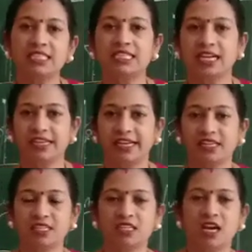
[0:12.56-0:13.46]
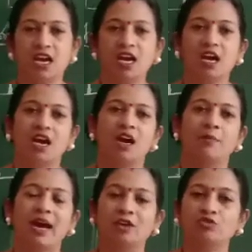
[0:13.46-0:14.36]
studied
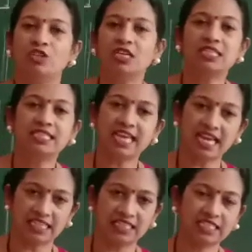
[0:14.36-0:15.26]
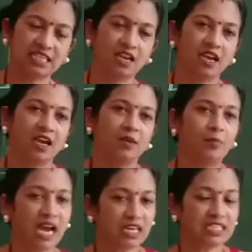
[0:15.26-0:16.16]
about cells,
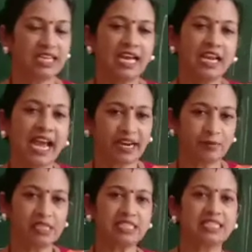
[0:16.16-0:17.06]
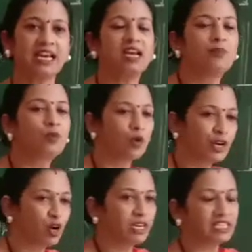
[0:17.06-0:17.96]
plant cell, animal cell,
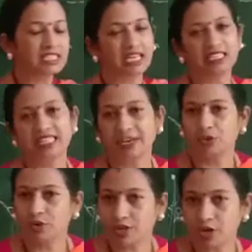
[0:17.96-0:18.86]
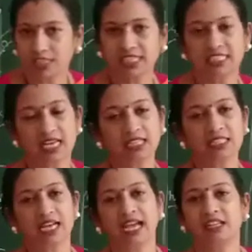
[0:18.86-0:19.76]
prokaryotic cells and eukaryotic
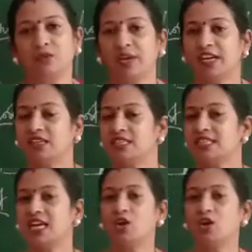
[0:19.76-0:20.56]
cells and the various cell